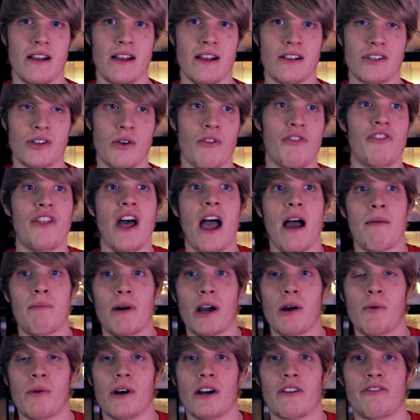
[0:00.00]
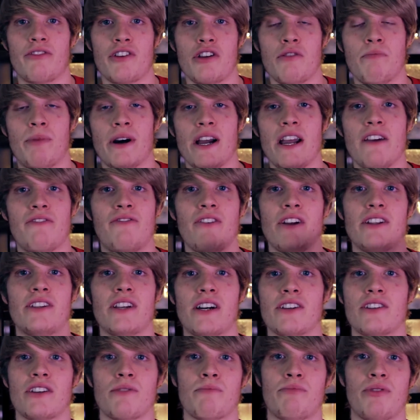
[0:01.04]
So that might work for you, but if it
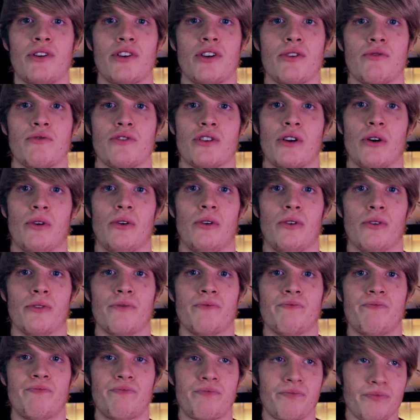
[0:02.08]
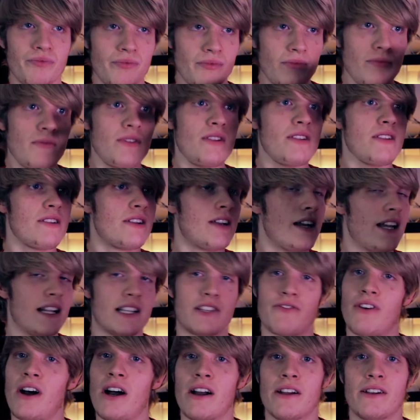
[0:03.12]
doesn't produce gold,
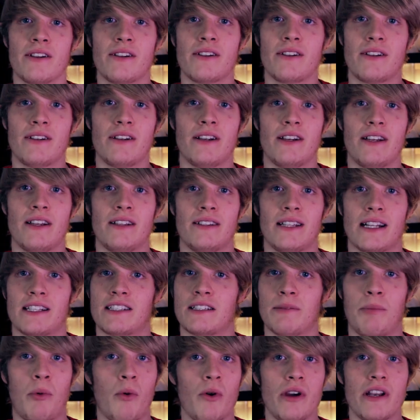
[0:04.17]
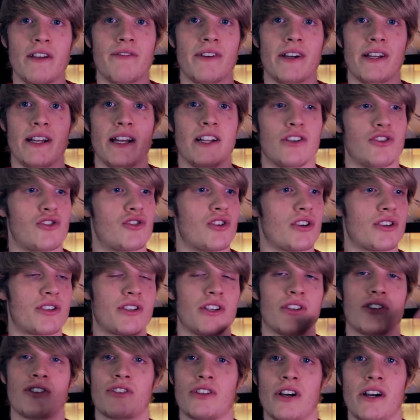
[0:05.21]
it's fine. That's the point of it. It's just
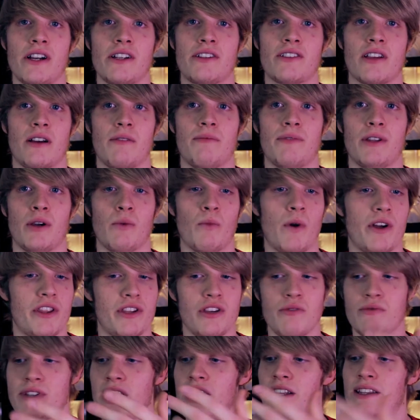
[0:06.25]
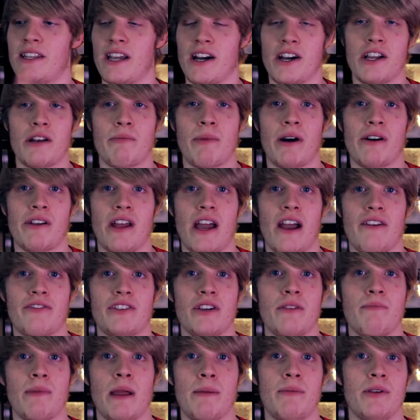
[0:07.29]
to start something. Whether you take the item out
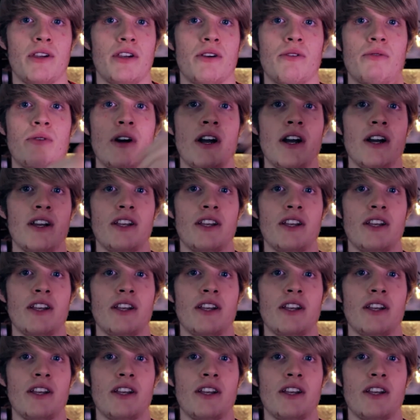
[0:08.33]
after, maybe you